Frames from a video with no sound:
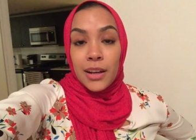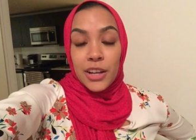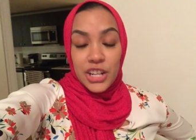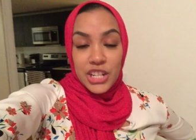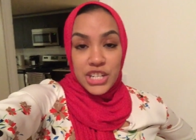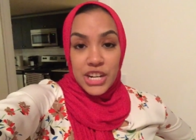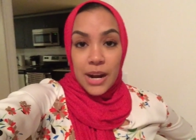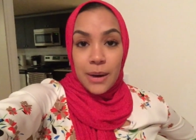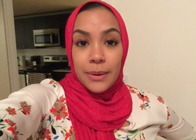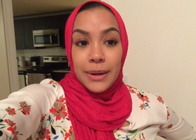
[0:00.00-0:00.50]

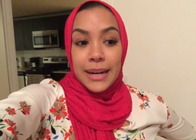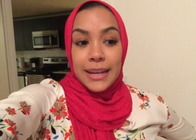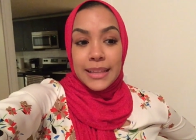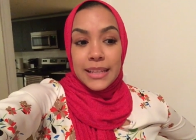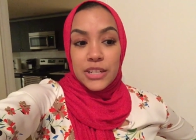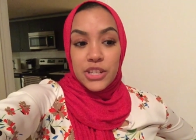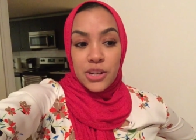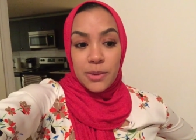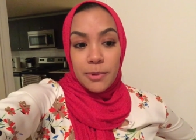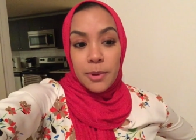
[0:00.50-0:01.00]
gonna shower and
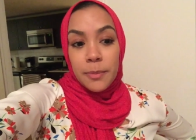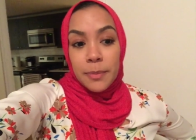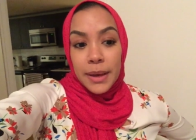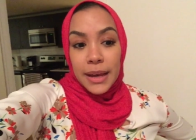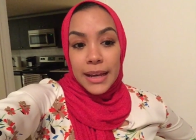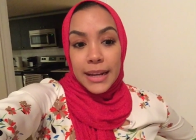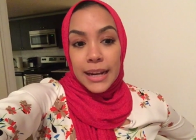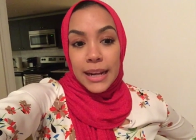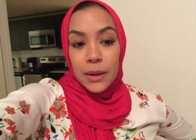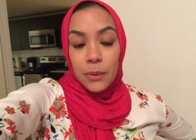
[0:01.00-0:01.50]
then jump in
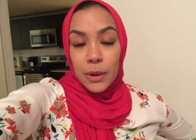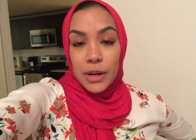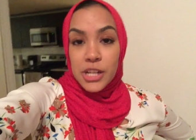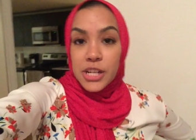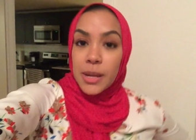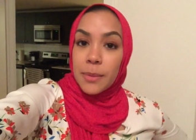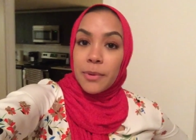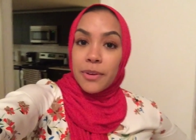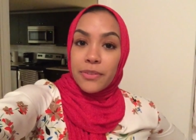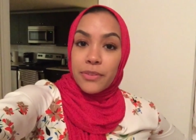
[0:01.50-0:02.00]
bed and
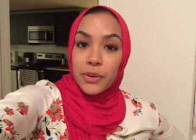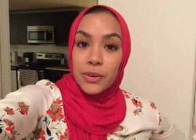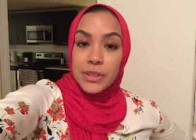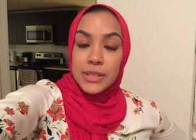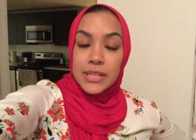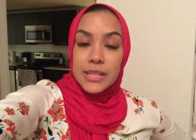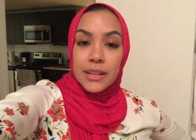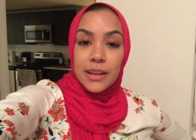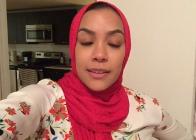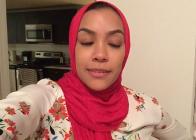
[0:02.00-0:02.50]
watch Game of
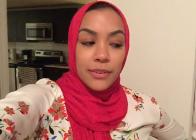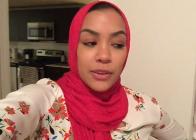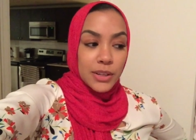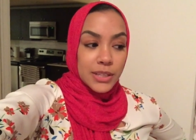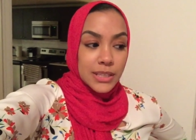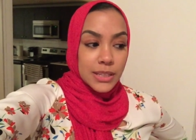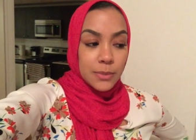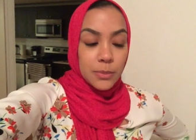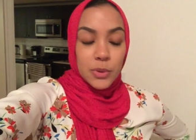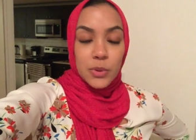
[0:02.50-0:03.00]
Thrones until I fall
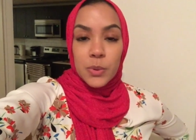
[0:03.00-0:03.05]
asleep,